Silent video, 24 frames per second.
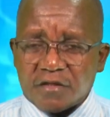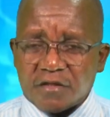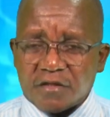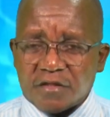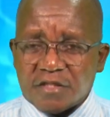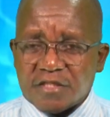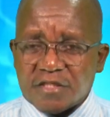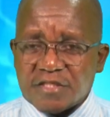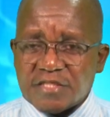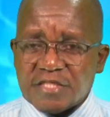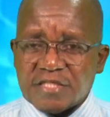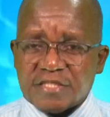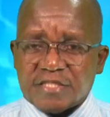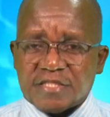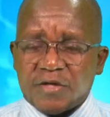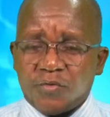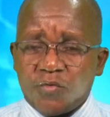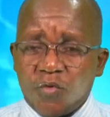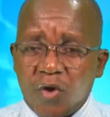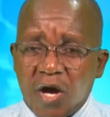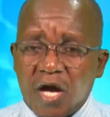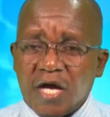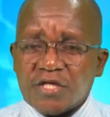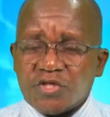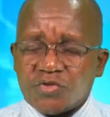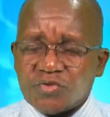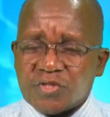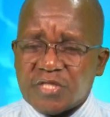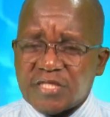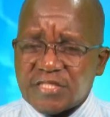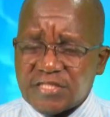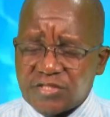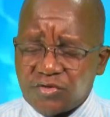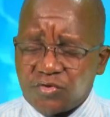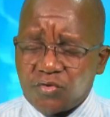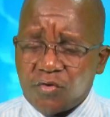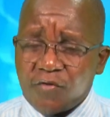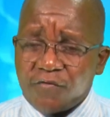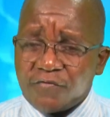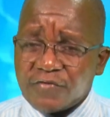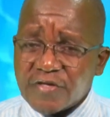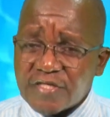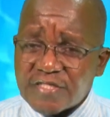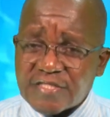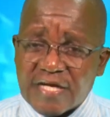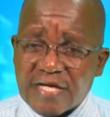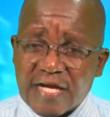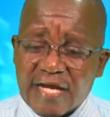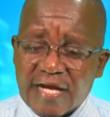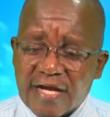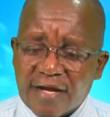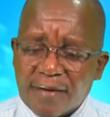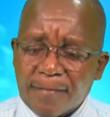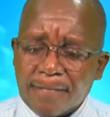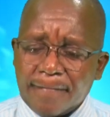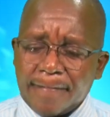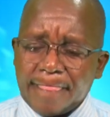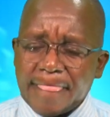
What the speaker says: This is the word to the children of Israel,